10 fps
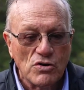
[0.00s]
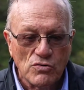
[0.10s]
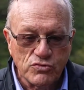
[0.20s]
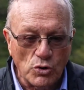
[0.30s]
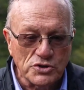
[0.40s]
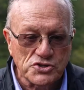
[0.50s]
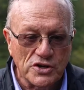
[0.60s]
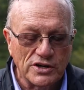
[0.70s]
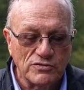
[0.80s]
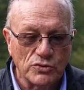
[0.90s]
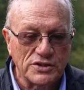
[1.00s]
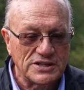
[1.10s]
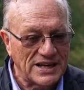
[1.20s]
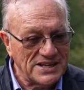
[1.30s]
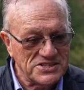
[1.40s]
focus on it for the
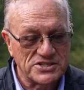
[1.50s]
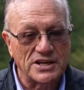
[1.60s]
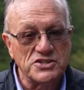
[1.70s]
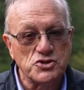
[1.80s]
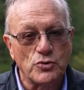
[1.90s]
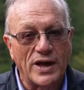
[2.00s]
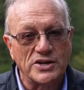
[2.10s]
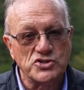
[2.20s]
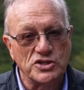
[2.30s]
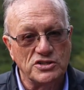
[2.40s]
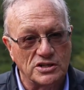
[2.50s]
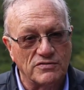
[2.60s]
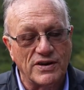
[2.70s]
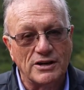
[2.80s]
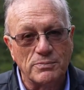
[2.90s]
day, set a strategy to
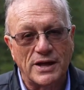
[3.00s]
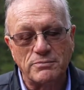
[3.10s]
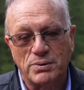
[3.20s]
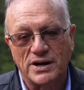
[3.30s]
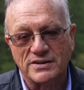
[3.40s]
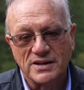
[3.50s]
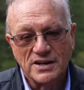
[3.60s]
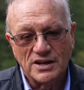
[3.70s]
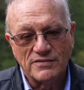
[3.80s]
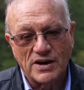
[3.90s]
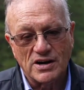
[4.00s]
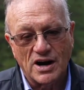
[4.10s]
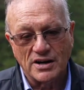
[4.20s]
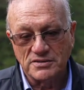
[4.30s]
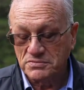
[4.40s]
develop that part of our
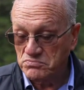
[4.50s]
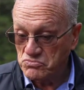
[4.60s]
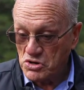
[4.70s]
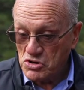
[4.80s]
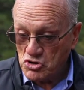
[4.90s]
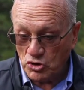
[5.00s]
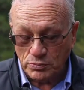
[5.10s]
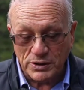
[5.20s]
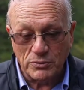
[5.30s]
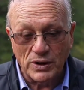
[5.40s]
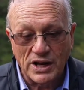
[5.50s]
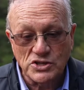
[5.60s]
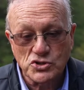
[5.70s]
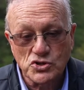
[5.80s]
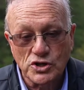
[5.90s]
heart. Could be a
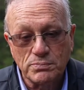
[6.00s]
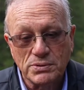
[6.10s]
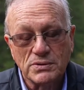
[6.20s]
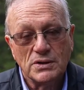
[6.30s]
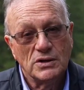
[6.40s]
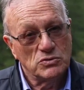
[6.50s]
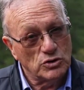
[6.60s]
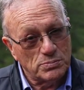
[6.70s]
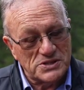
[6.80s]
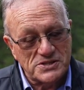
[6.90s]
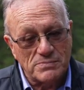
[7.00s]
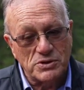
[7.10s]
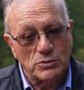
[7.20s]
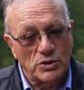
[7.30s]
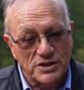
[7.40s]
relationship, could be
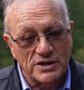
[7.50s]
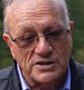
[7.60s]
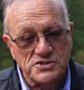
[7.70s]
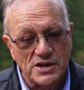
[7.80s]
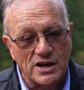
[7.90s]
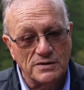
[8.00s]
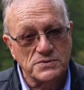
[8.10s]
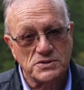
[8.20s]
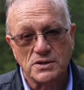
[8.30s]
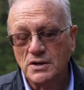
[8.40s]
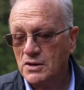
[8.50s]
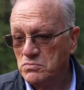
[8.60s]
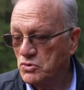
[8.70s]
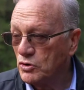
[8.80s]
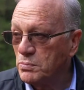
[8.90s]
something within ourselves,
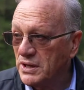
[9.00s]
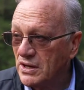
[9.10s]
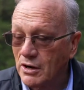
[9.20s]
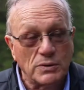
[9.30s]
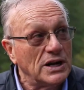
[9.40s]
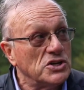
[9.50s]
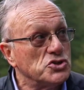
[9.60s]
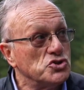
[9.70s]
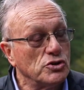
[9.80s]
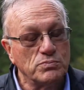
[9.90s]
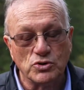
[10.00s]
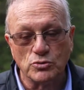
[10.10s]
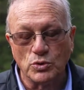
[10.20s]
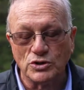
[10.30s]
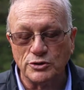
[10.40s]
could be our relationship to the
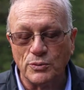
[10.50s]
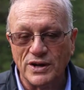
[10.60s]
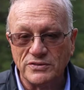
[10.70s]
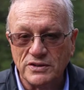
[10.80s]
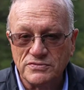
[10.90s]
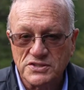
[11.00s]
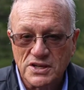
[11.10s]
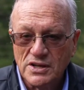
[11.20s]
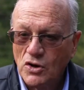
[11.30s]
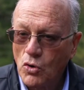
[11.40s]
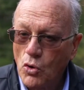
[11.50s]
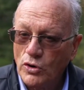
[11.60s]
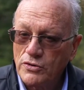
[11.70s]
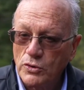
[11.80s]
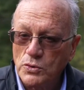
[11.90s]
world around us.
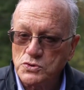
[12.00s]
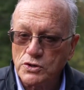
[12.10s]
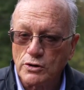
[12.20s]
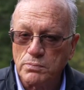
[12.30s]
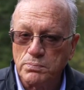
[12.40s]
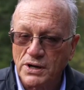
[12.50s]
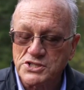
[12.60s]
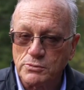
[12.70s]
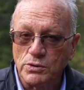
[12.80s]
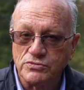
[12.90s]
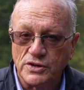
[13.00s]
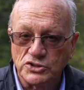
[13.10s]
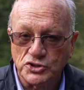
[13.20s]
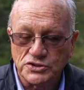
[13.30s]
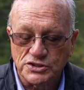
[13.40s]
All of those are possible
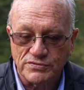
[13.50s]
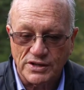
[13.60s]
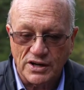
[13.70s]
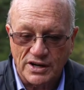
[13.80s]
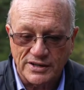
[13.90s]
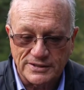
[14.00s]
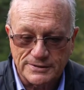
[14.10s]
functions of the heart.